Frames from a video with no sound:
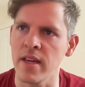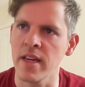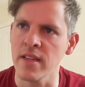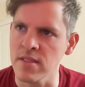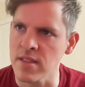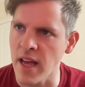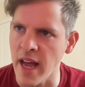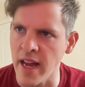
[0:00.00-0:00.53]

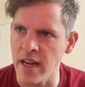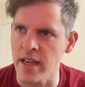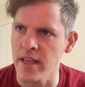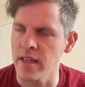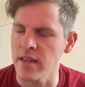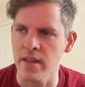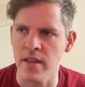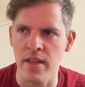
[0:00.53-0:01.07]
anxiety
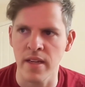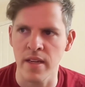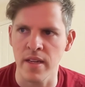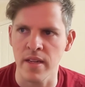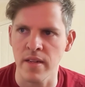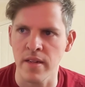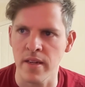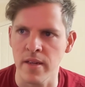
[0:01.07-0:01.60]

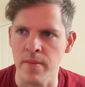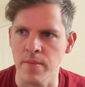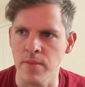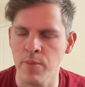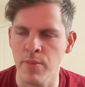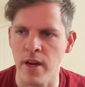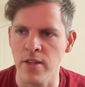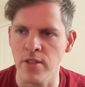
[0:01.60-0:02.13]
and
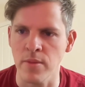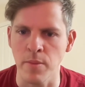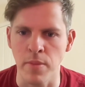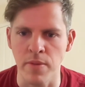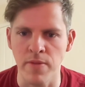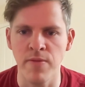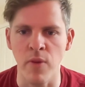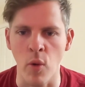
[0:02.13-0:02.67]
depression
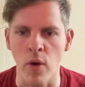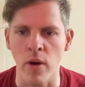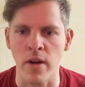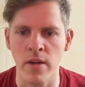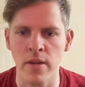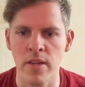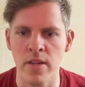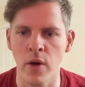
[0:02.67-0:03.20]

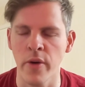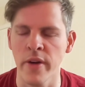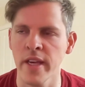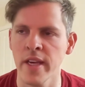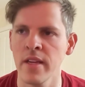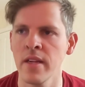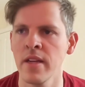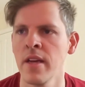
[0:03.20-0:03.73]
before going
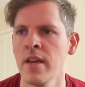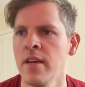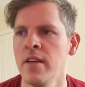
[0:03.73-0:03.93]
in,